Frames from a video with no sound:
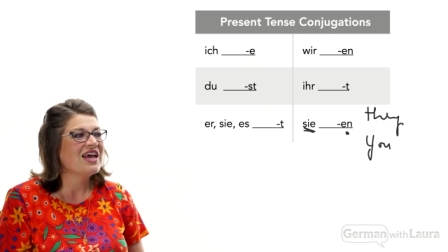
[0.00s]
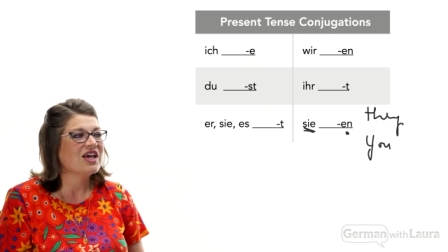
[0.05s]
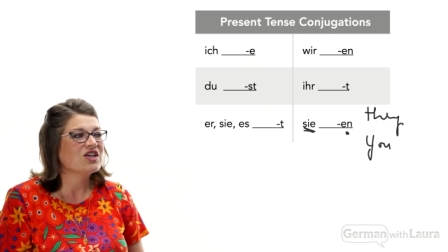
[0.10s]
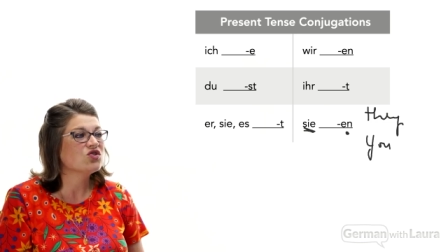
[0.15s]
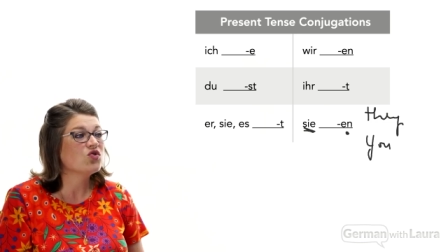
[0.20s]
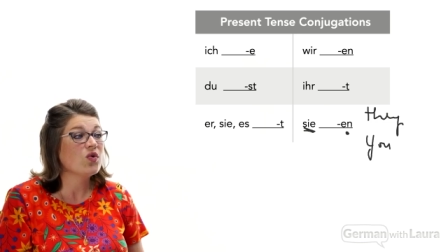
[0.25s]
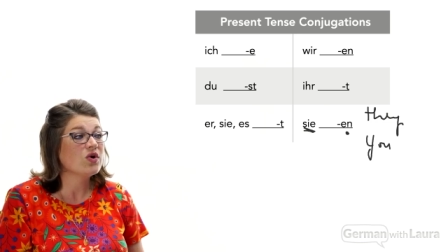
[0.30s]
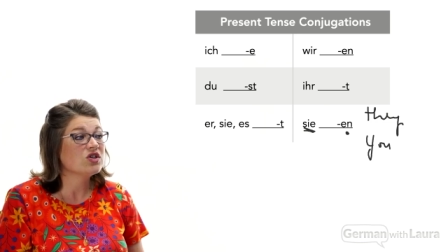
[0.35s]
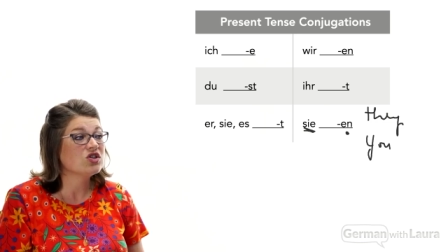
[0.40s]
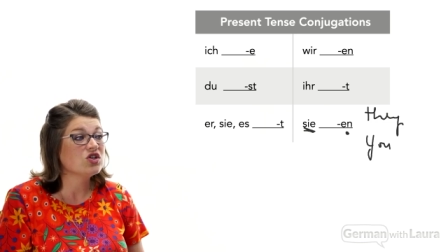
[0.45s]

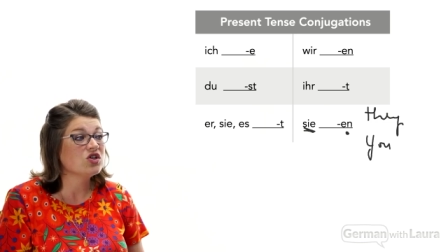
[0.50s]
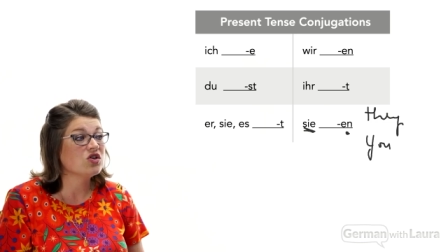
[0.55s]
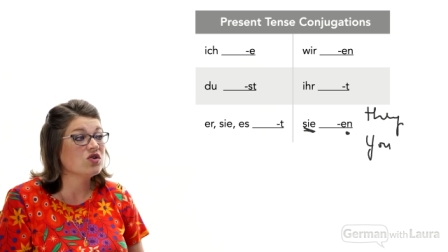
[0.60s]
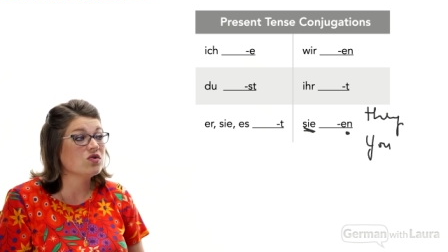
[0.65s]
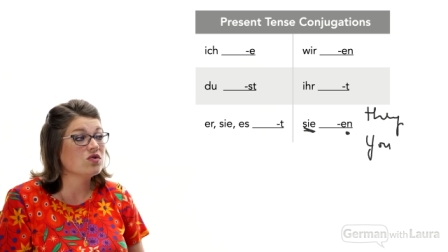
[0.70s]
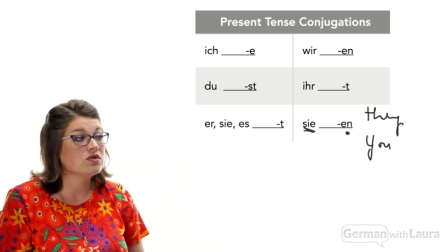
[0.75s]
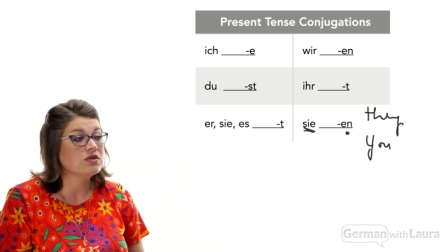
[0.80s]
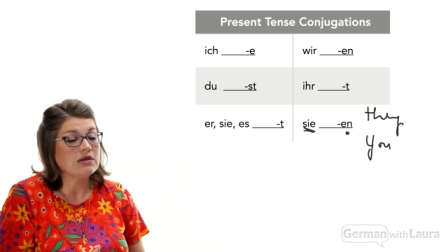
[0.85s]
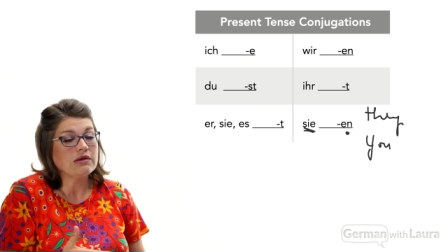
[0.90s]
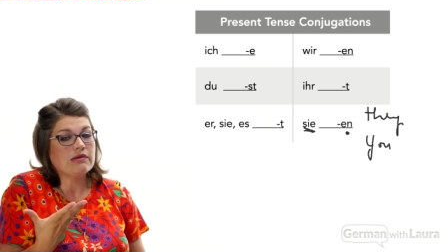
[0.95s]
is going to
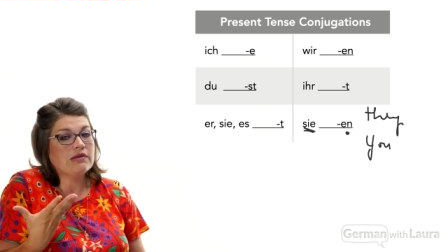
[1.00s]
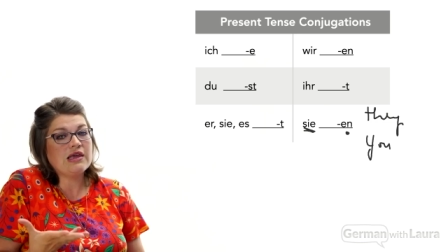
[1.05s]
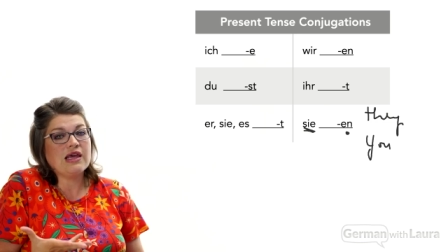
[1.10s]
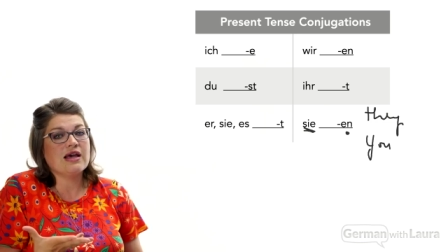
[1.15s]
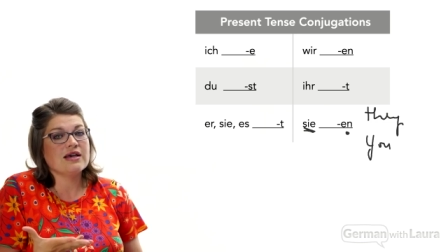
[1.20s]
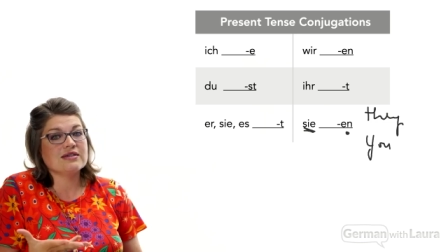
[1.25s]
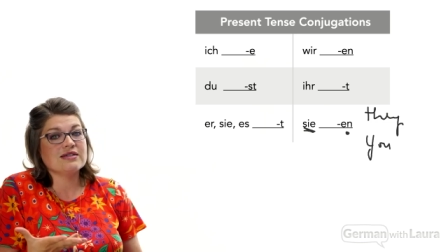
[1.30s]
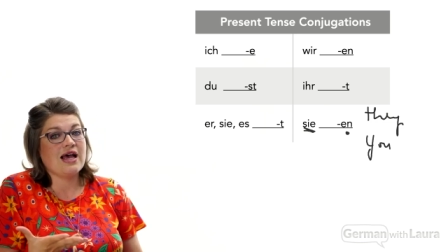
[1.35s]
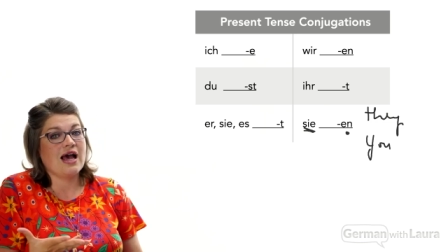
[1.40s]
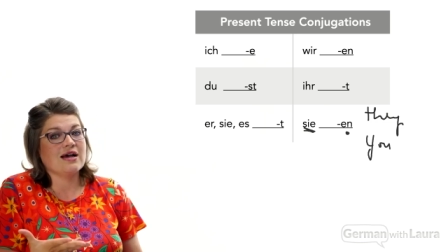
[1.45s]
use
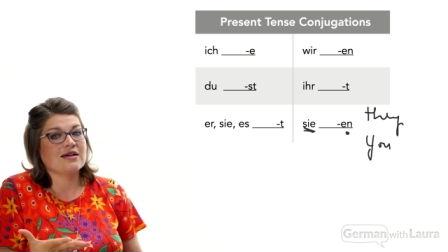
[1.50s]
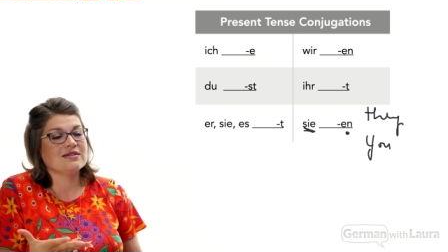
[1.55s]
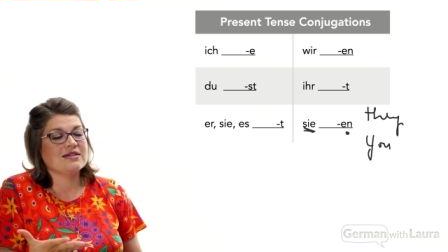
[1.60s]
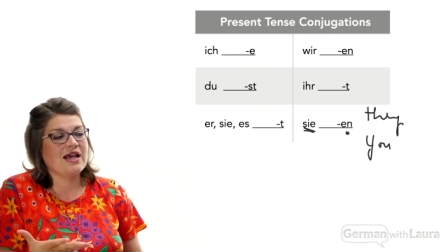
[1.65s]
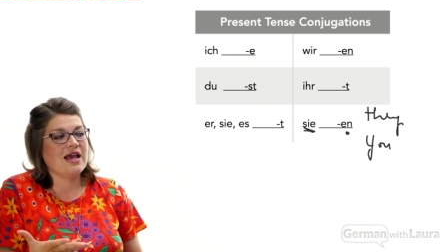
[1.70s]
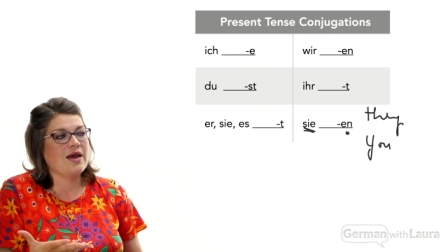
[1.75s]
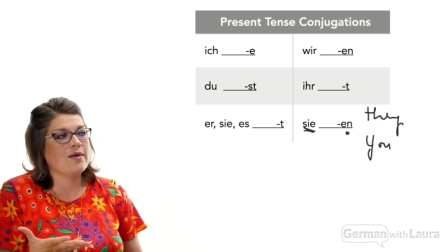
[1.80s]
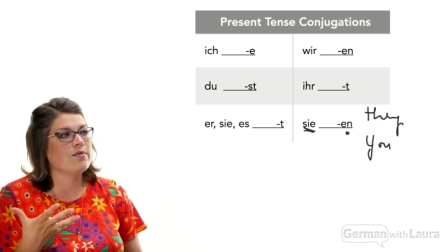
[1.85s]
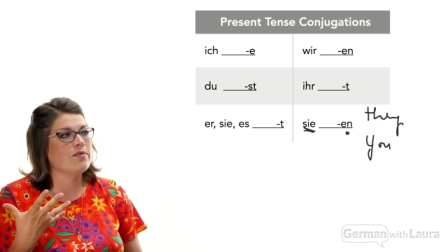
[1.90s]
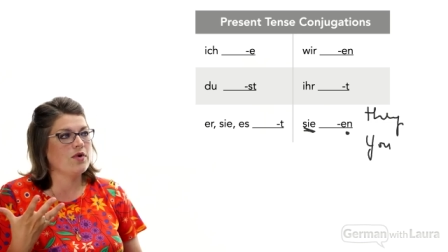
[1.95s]
the exact
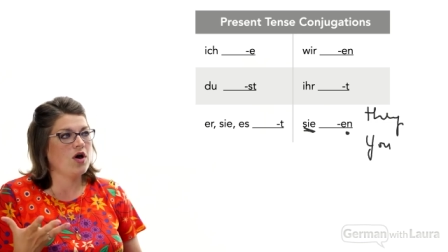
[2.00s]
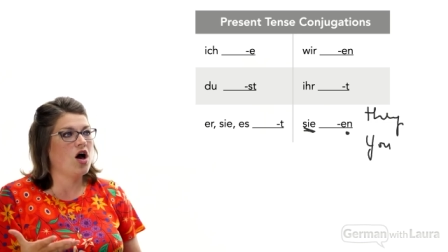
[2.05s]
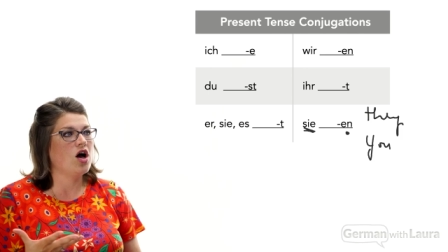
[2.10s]
same